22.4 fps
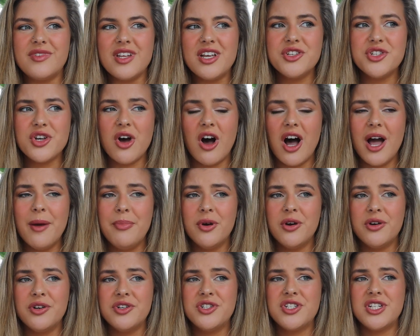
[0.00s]
So I
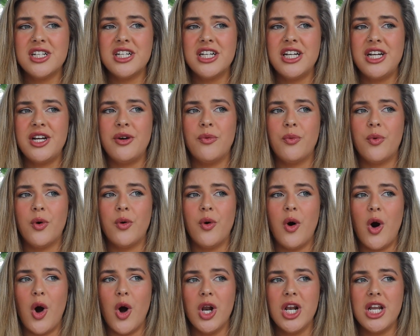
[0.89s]
personally
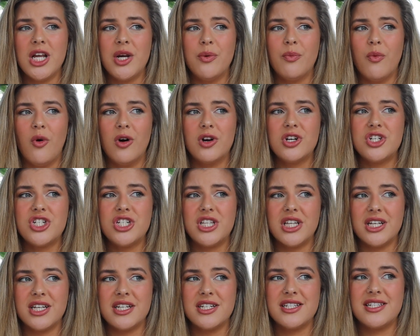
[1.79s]
will only watch
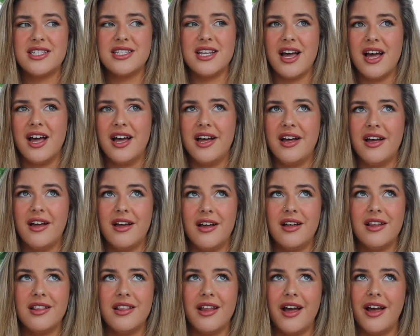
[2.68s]
things that
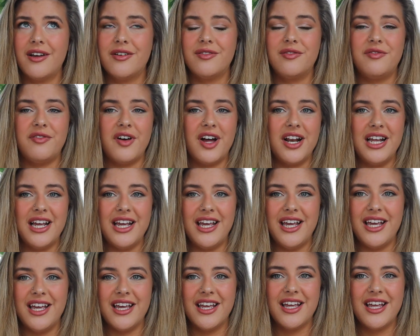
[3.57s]
are like
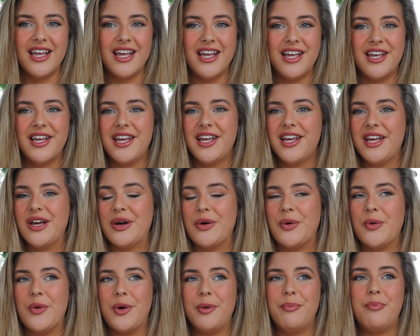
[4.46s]
funny
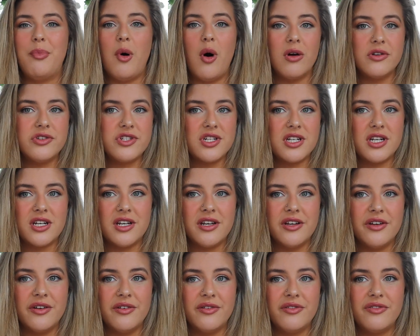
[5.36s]
or
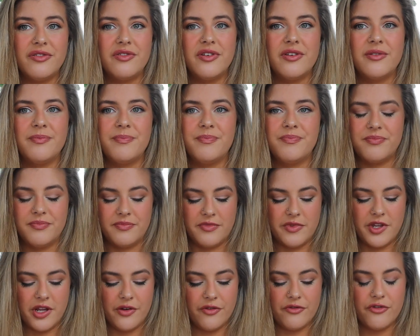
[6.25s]
positive
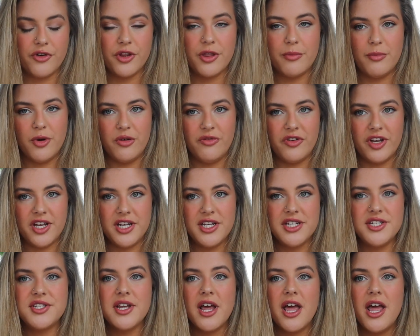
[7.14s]
for the
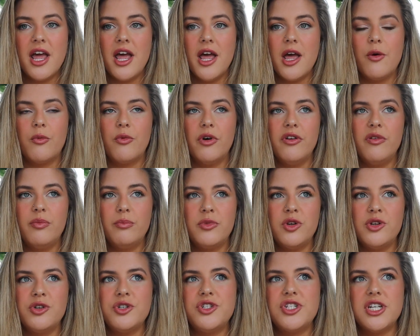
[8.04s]
movies. With
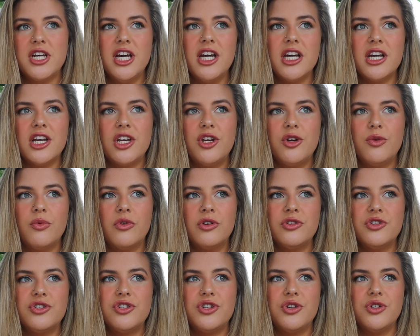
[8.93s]
music, you
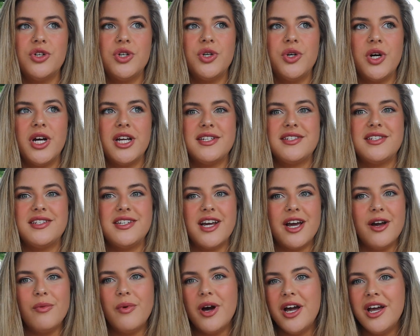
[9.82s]
want to
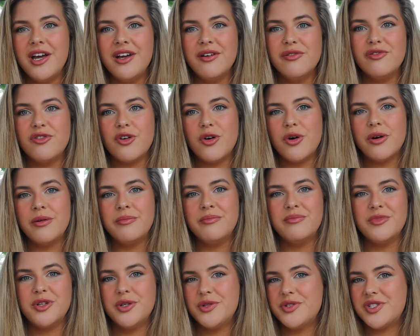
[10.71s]
stay away
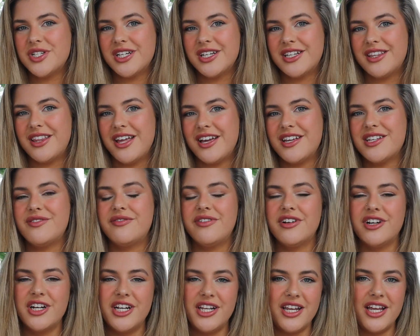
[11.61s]
from music that is
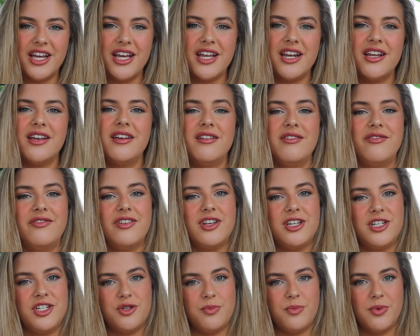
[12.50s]
very negative
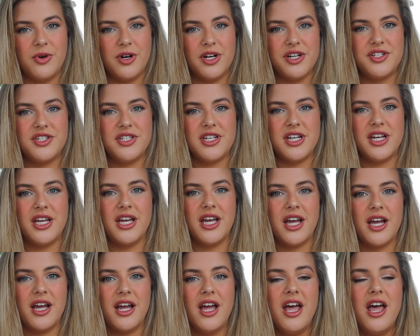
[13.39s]
and
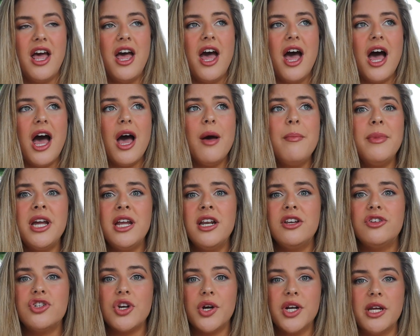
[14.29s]
depressing. I
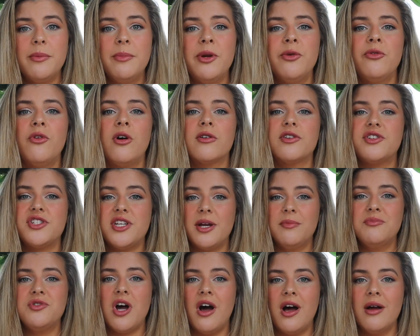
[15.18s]
mean, don't get me wrong,
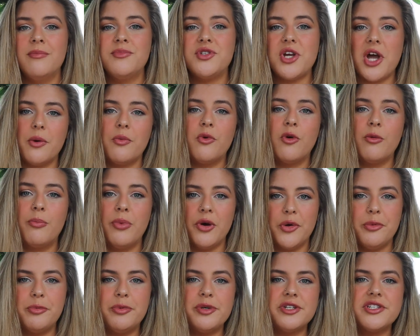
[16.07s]
sometimes I will
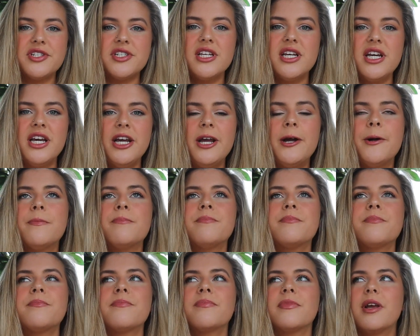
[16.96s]
purposely
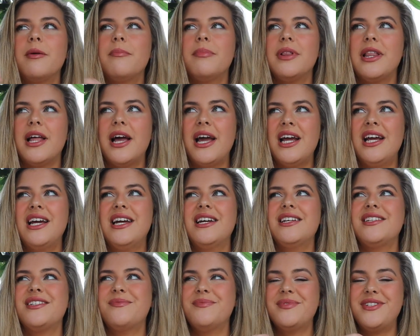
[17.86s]

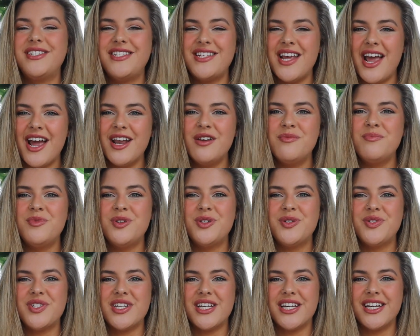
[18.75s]
play some sad
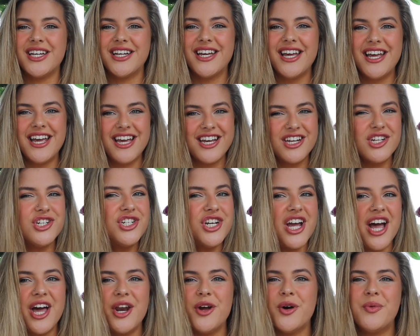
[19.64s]
music,
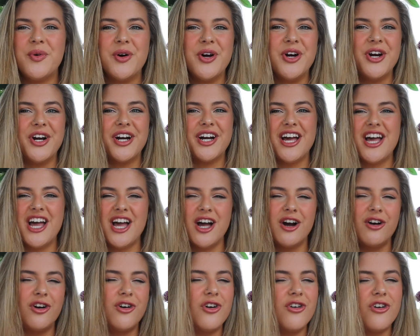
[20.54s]
shadow work,
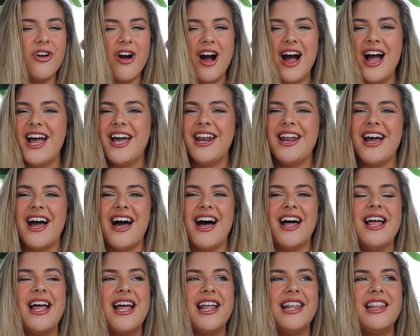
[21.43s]
cry it
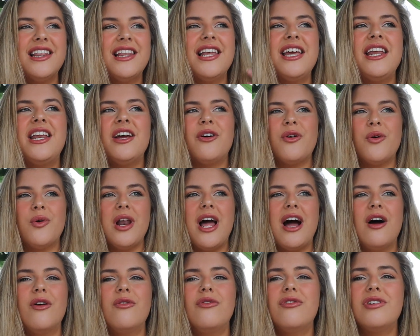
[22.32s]
out, let it all
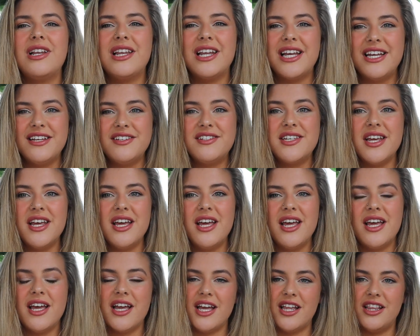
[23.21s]
out, release
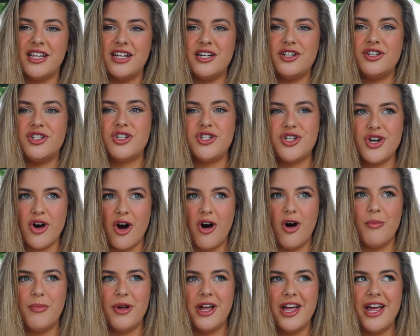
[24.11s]
it, and then
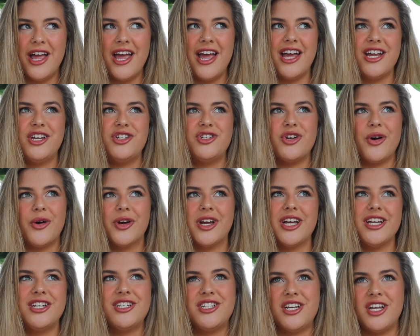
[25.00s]
stop and don't
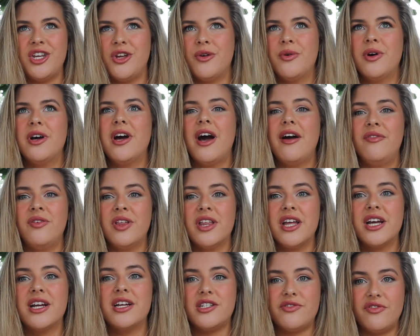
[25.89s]
continue it. I feel
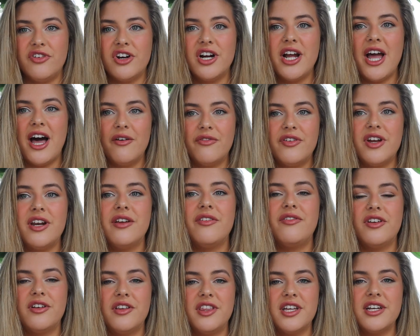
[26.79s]
like it's very healthy to
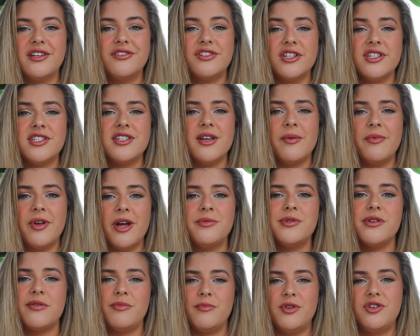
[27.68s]
feel things, and
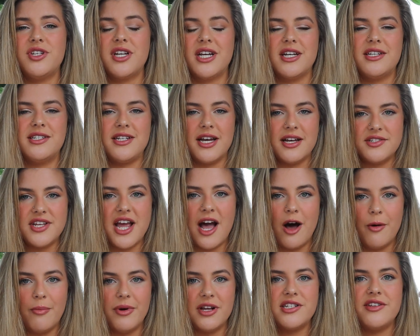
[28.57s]
sometimes with music it does
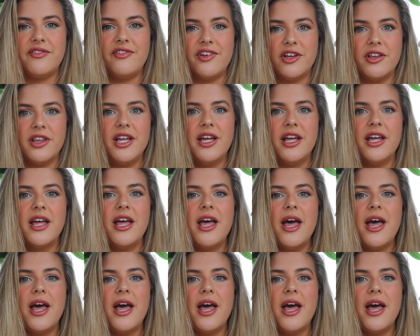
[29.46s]
help us feel it,